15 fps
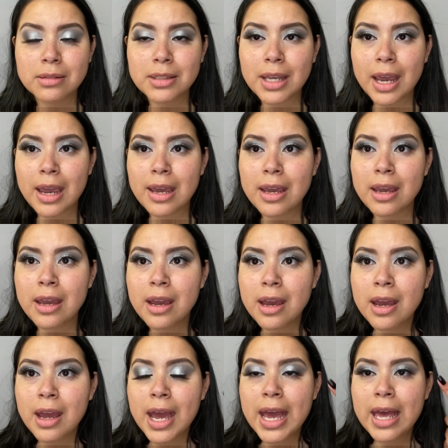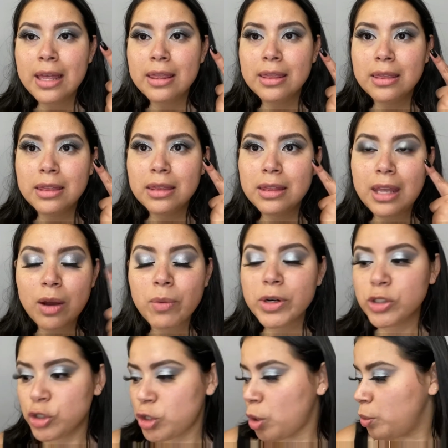They
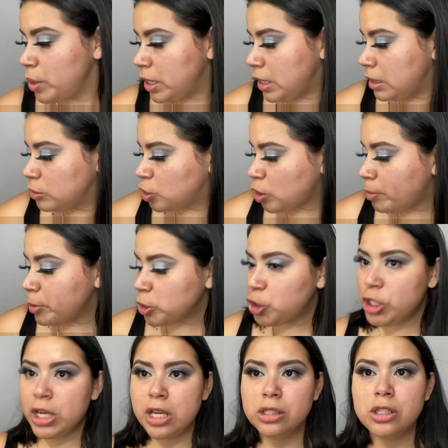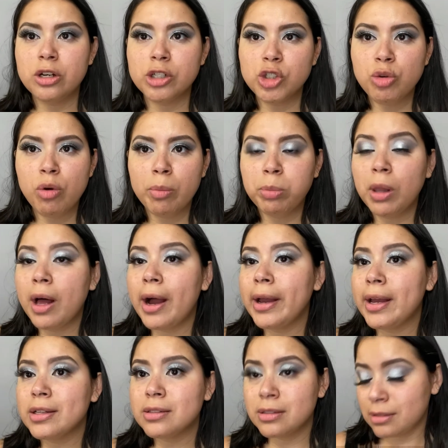were so much easier to
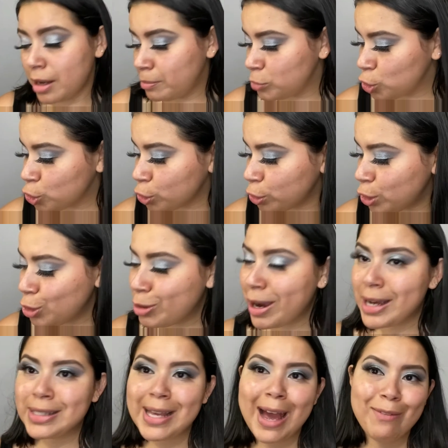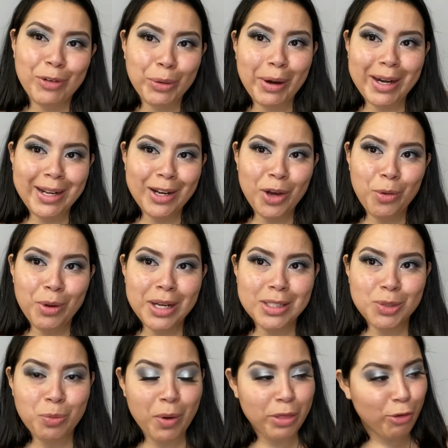apply, as I'm sure you guys have already
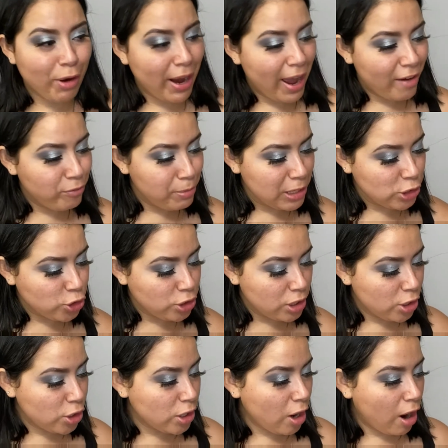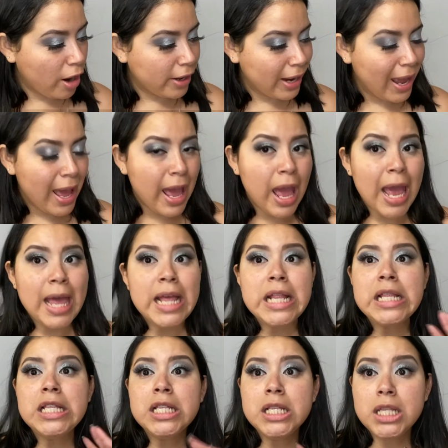noticed, whether I have mentioned it or not.
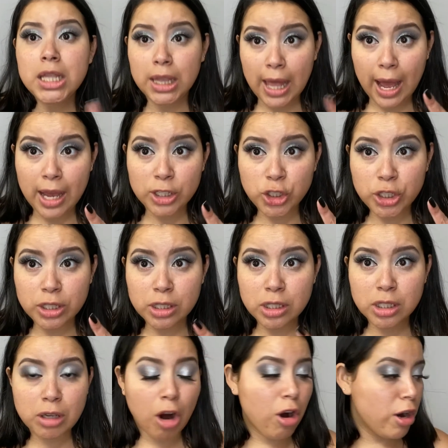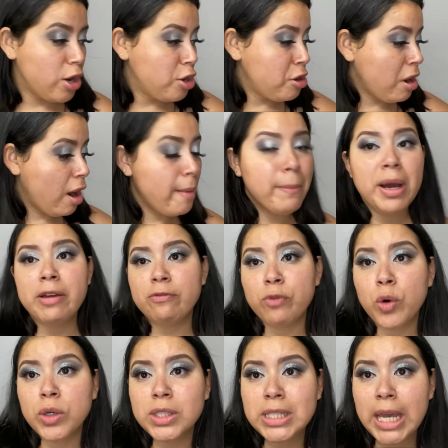Lashes are not my
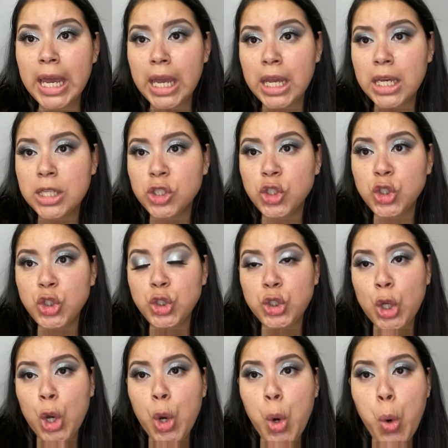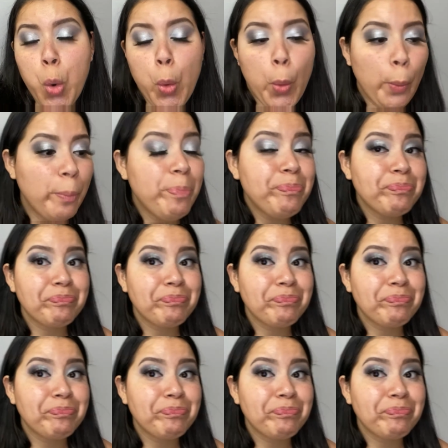forte, so